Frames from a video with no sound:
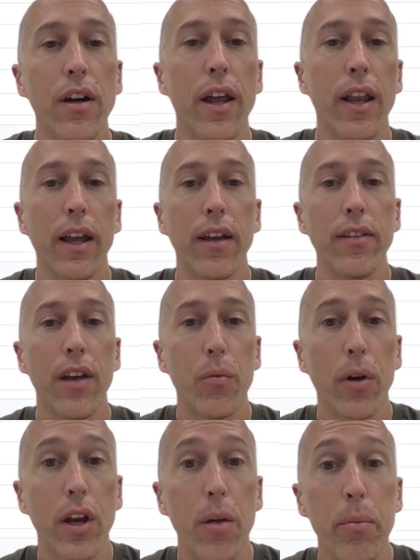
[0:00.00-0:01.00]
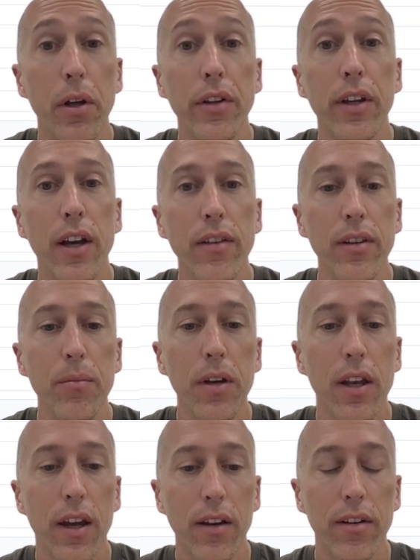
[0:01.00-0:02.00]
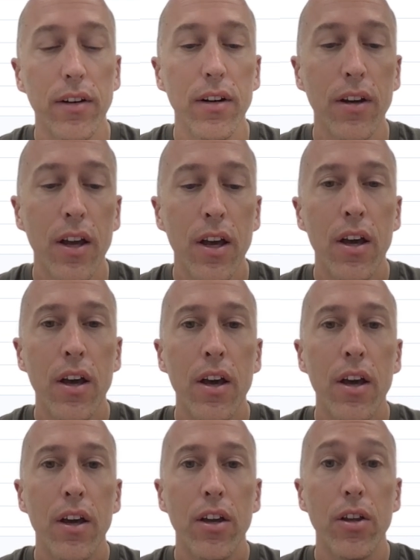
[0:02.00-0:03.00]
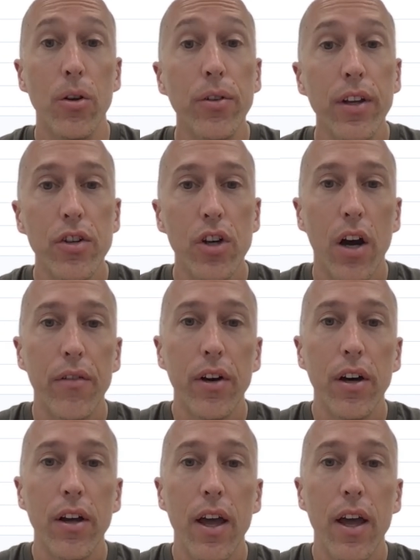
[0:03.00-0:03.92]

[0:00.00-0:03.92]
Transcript: And like I said, we're going to build a custom connector using Java.